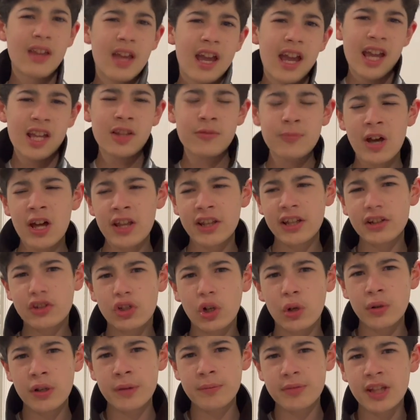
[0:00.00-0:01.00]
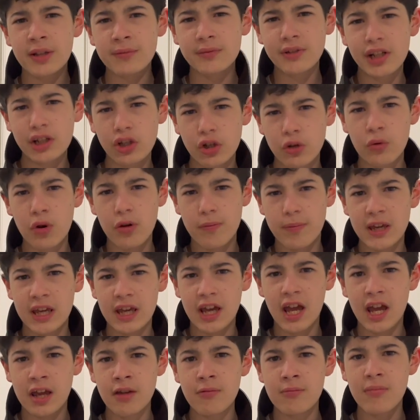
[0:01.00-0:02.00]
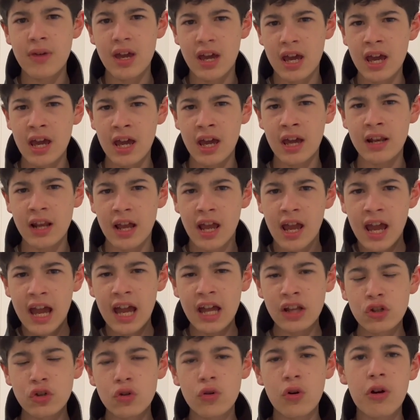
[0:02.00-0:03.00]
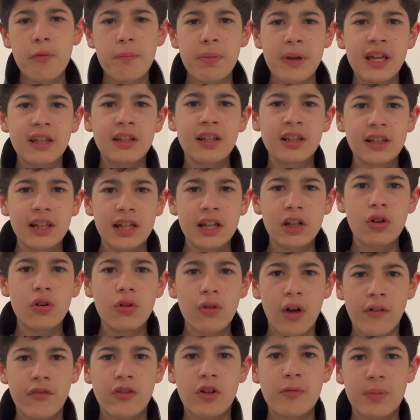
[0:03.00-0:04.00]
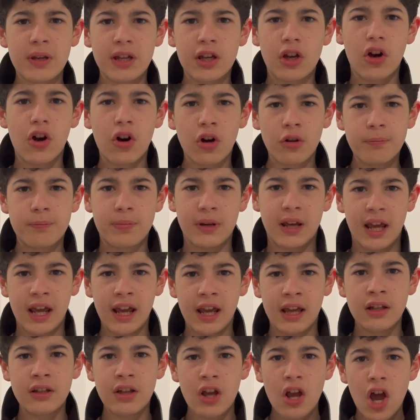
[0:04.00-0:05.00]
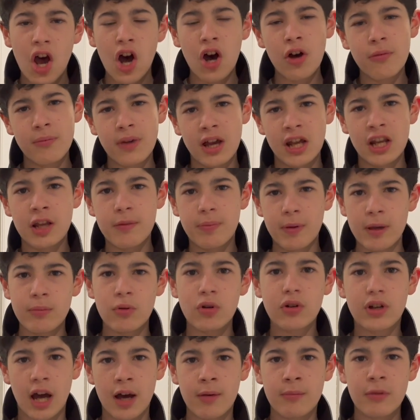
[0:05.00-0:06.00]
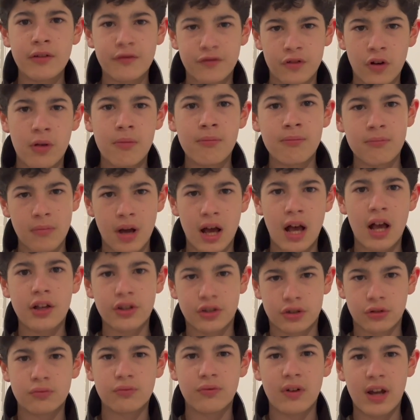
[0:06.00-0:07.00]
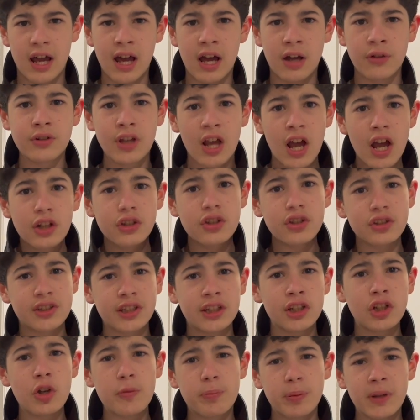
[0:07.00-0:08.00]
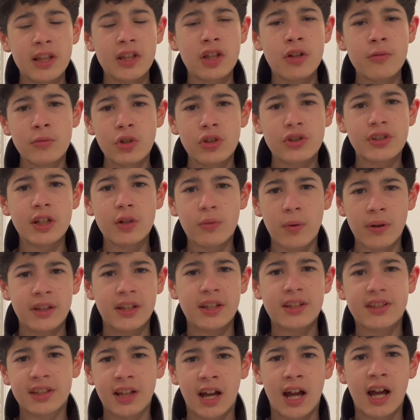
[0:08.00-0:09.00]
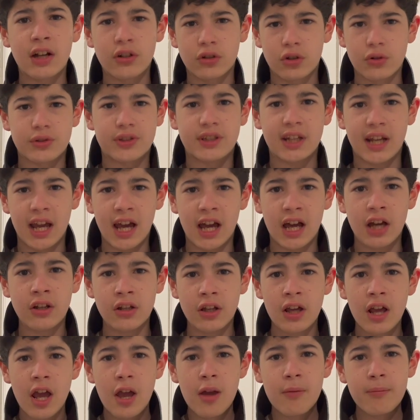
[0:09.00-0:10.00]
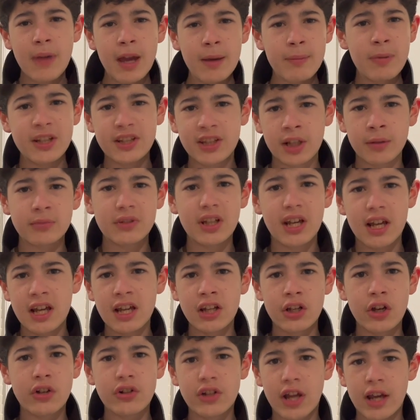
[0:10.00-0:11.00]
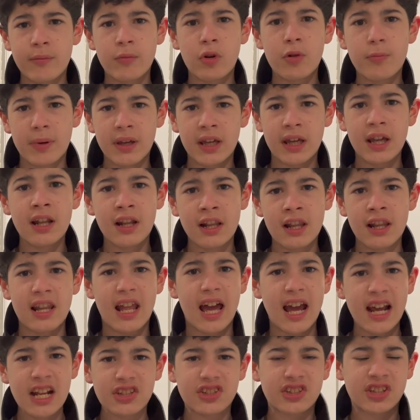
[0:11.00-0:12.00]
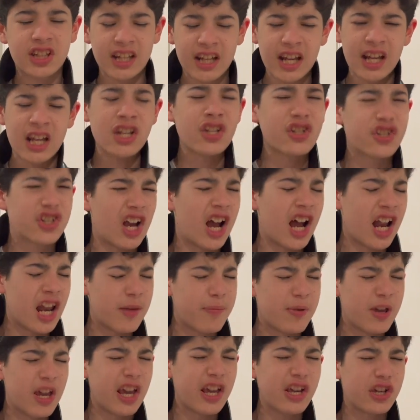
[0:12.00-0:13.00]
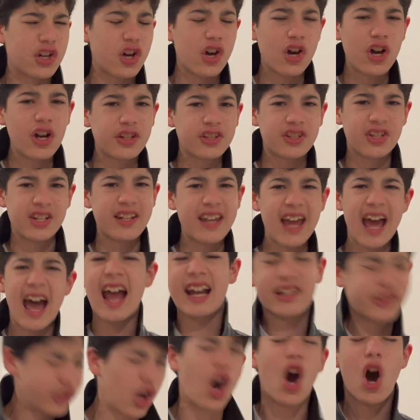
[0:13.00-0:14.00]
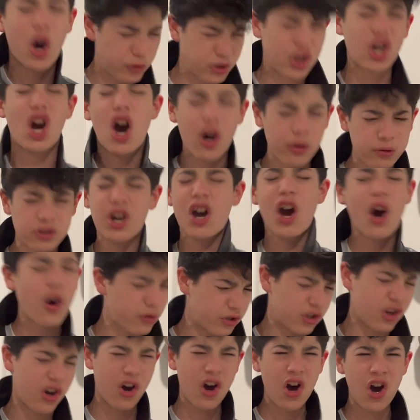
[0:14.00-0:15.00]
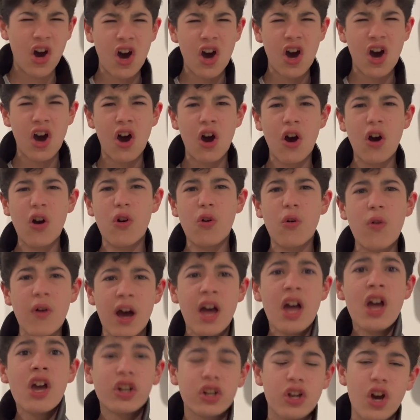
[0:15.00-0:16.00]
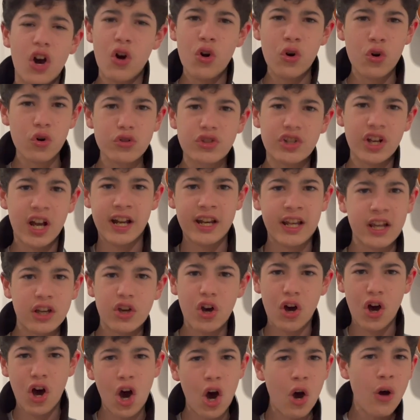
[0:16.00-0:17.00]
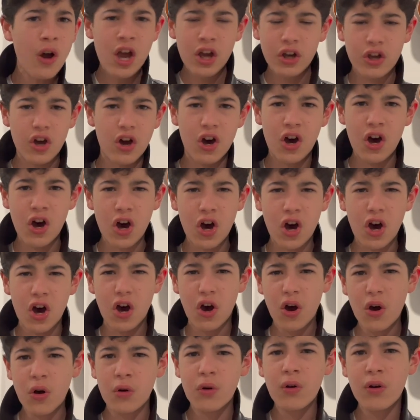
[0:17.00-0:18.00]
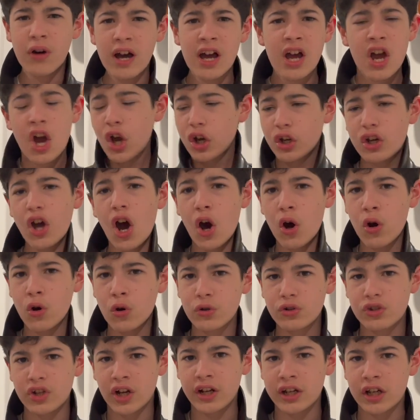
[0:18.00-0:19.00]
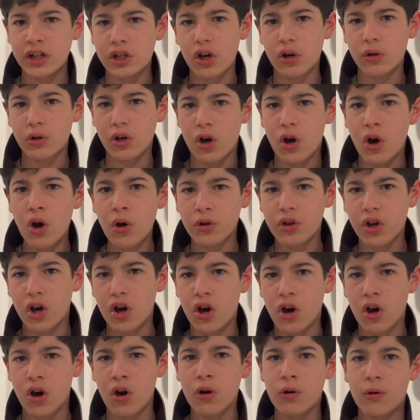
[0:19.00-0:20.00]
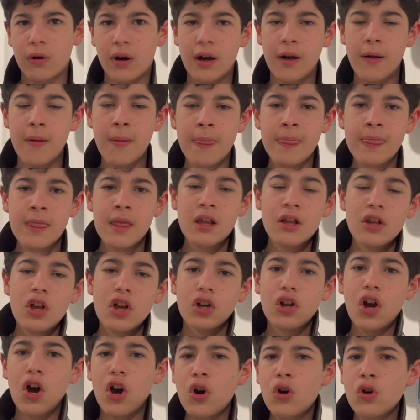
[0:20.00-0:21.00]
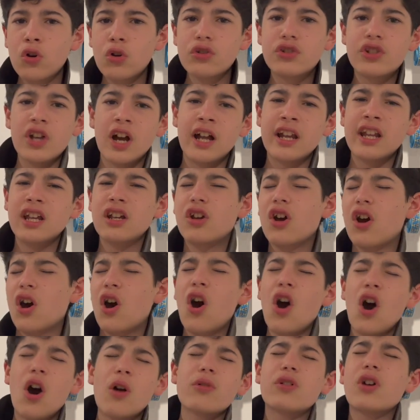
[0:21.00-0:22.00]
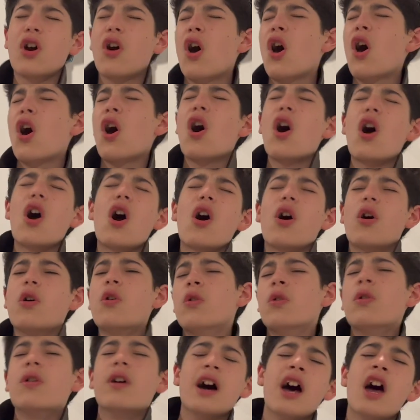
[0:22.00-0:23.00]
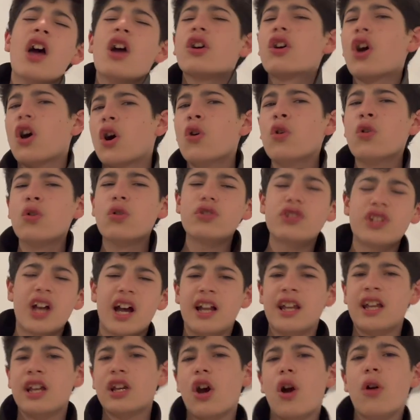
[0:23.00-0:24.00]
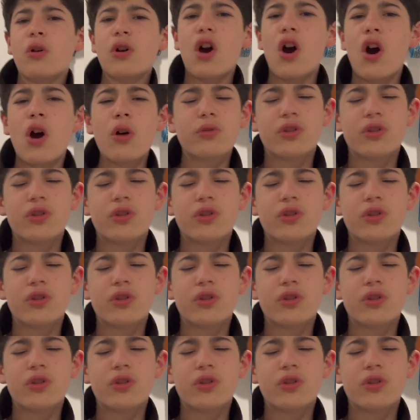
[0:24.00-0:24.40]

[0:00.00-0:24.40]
His mother told him someday you will be a man and you will be the leader of the big old band. Oh, many people coming from miles around to see you play the music when the sun goes down. Maybe someday your name will be in the light, singing Johnny B. Goode tonight. Go, go, go, go. Go, Johnny, go, go. Go, Johnny, go, go, go. Go, Johnny, go, go. Go, Johnny, go, go,